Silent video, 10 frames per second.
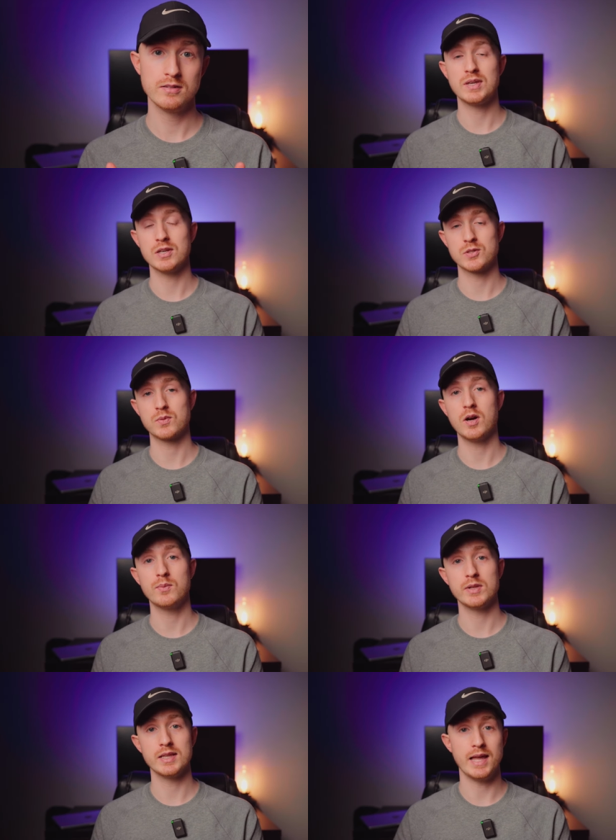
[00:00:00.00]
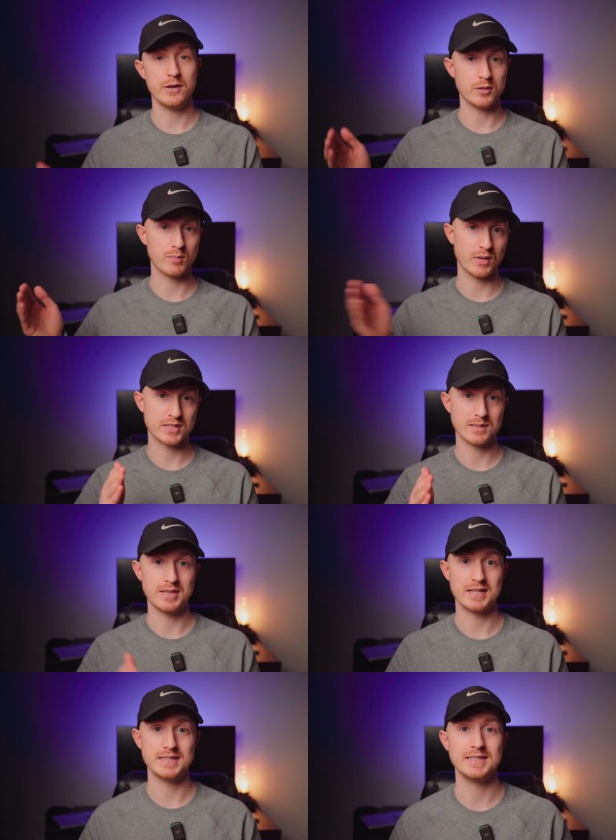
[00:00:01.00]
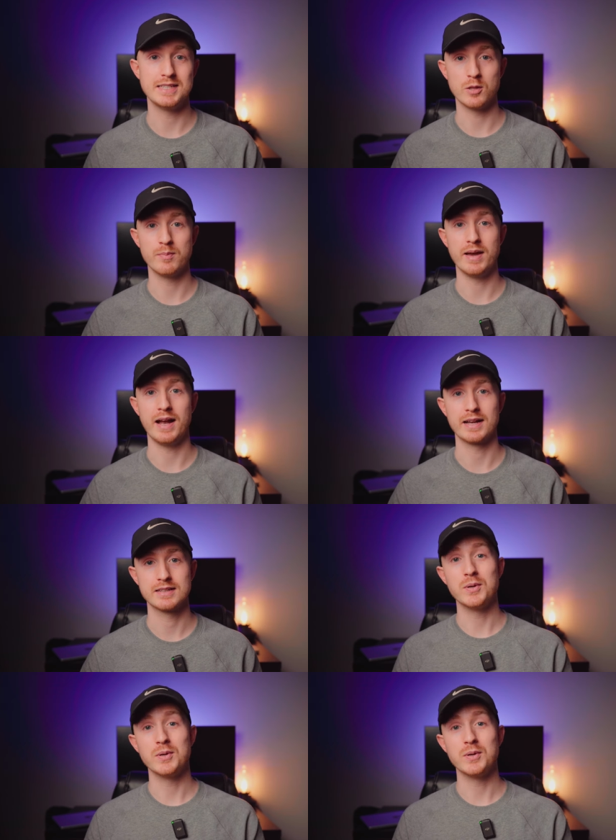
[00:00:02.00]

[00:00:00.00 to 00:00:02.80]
because RAW will allow you to bring some of that detail back.